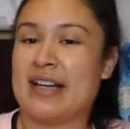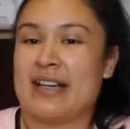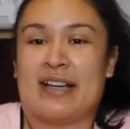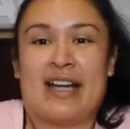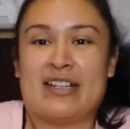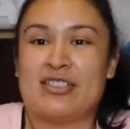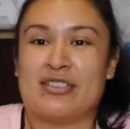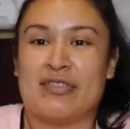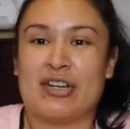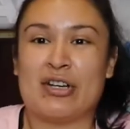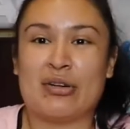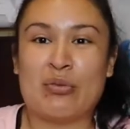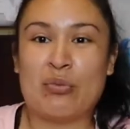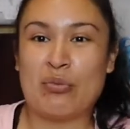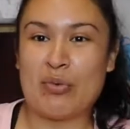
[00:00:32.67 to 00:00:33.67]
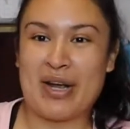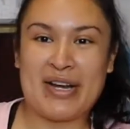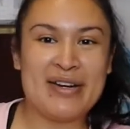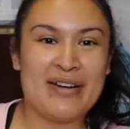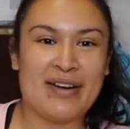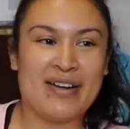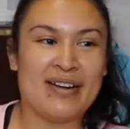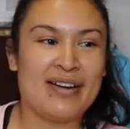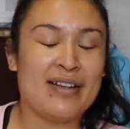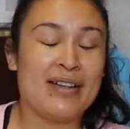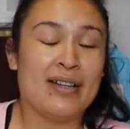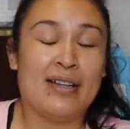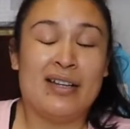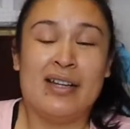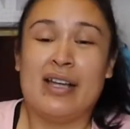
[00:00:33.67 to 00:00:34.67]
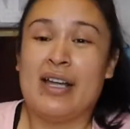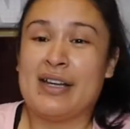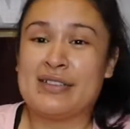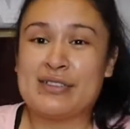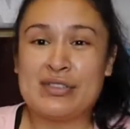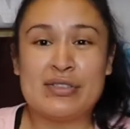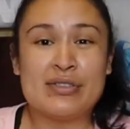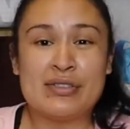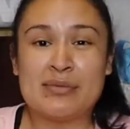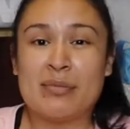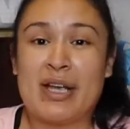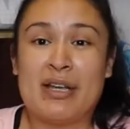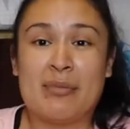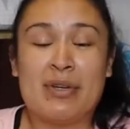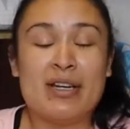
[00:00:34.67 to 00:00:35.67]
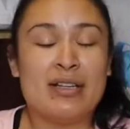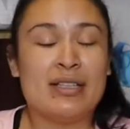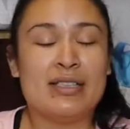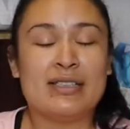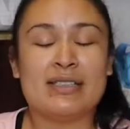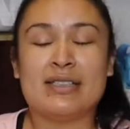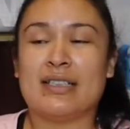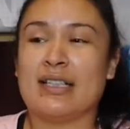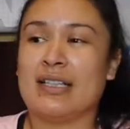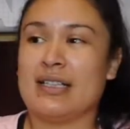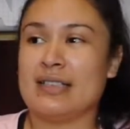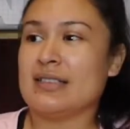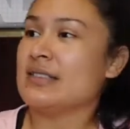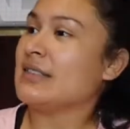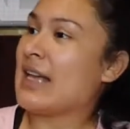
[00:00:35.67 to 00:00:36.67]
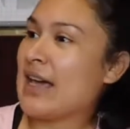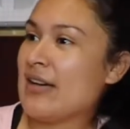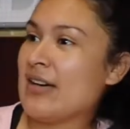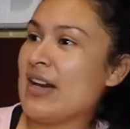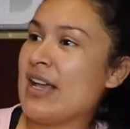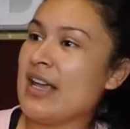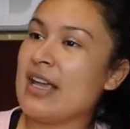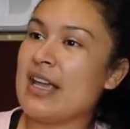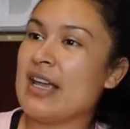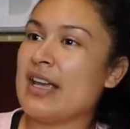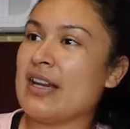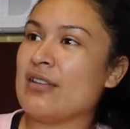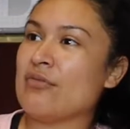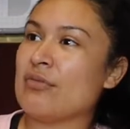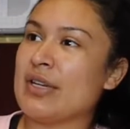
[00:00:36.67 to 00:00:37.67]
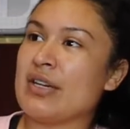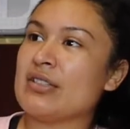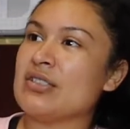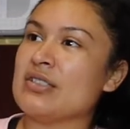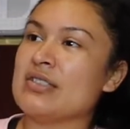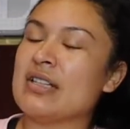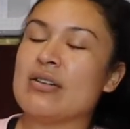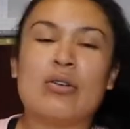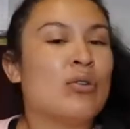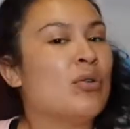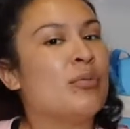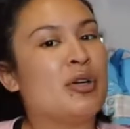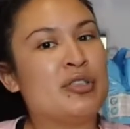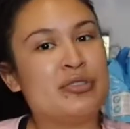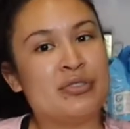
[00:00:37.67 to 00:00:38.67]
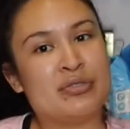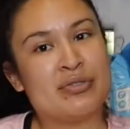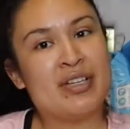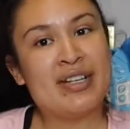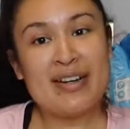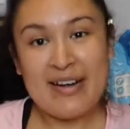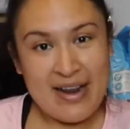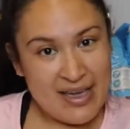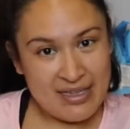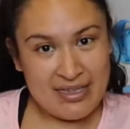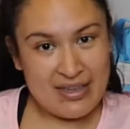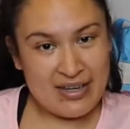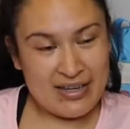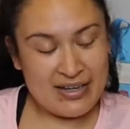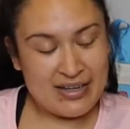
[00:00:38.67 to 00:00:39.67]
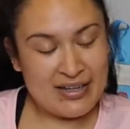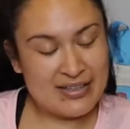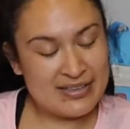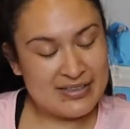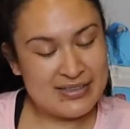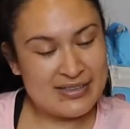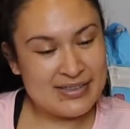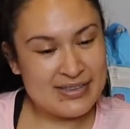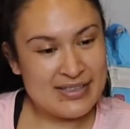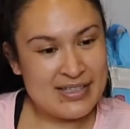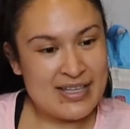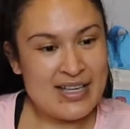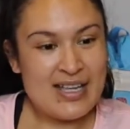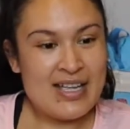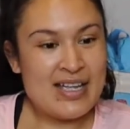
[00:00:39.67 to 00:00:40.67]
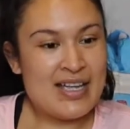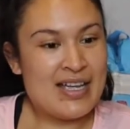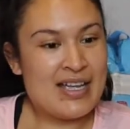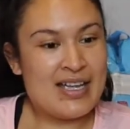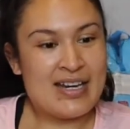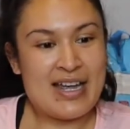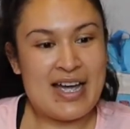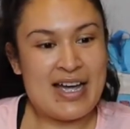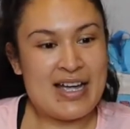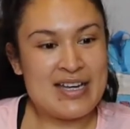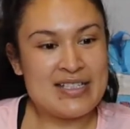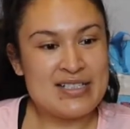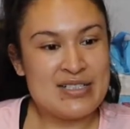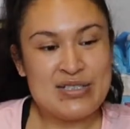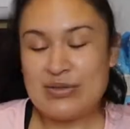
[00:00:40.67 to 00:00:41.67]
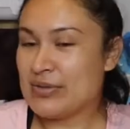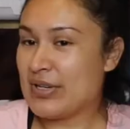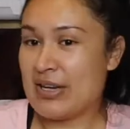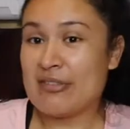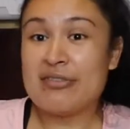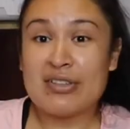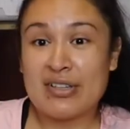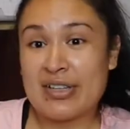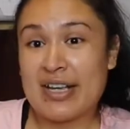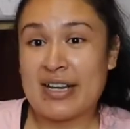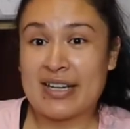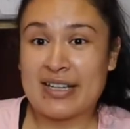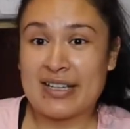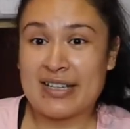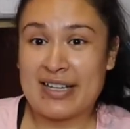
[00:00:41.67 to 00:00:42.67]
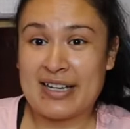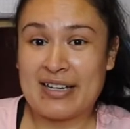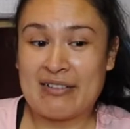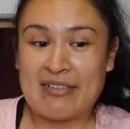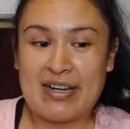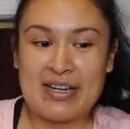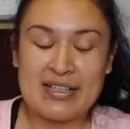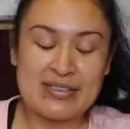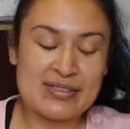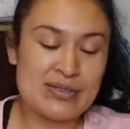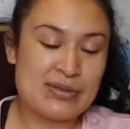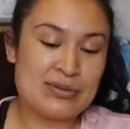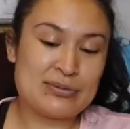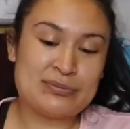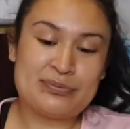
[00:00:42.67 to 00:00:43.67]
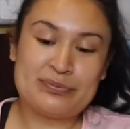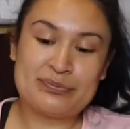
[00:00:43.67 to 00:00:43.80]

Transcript: I just figured why not. Excuse my appearance, it is Saturday and we are just at home doing nothing, and I do not feel like getting ready, so